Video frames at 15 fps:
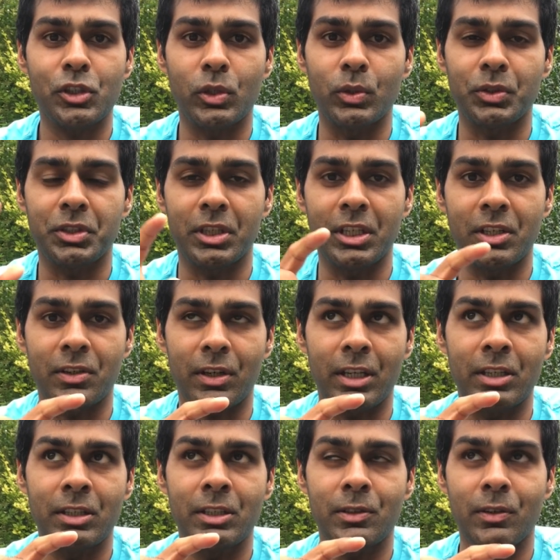juice and
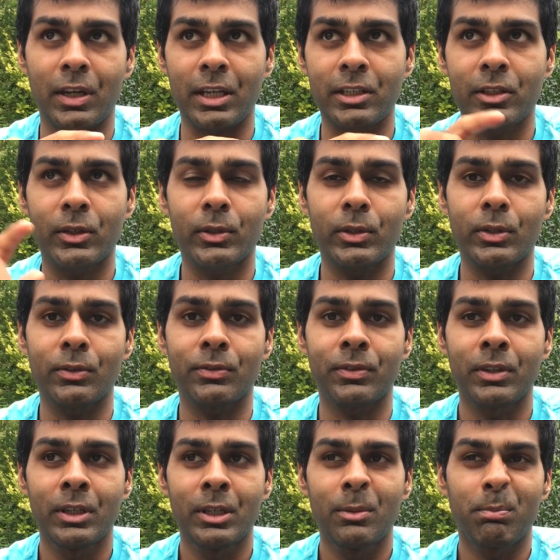he ran out of
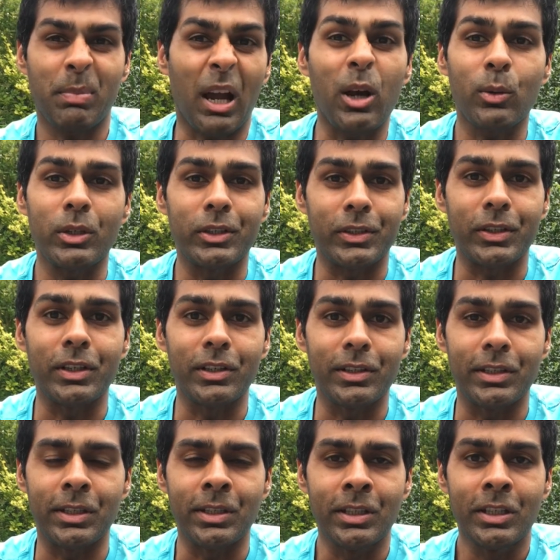power
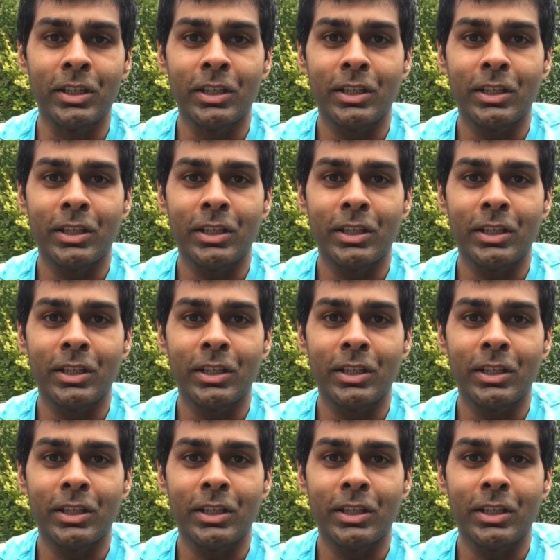really